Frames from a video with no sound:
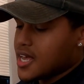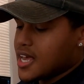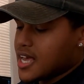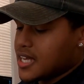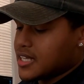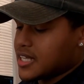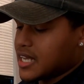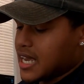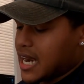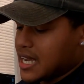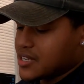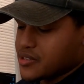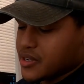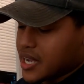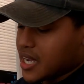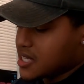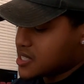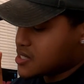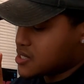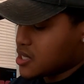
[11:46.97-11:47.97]
And then, as you
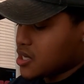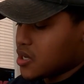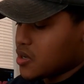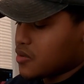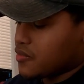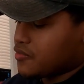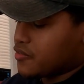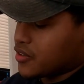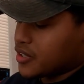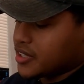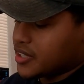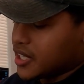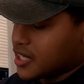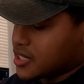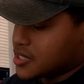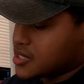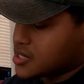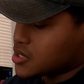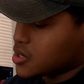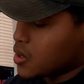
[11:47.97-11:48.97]
guys know, for the
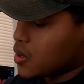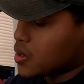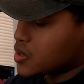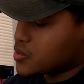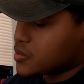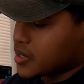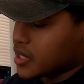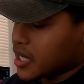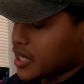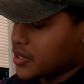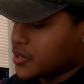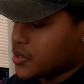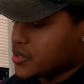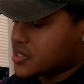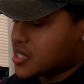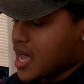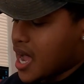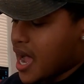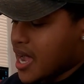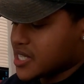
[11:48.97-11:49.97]
soles, we're gonna use
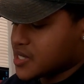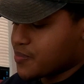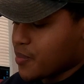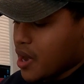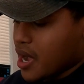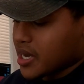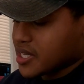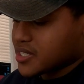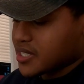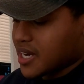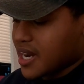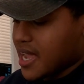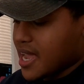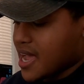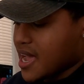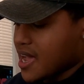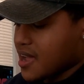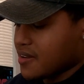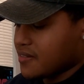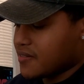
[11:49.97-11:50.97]
the ice box that I
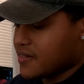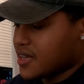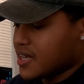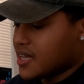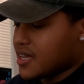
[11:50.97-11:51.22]
have.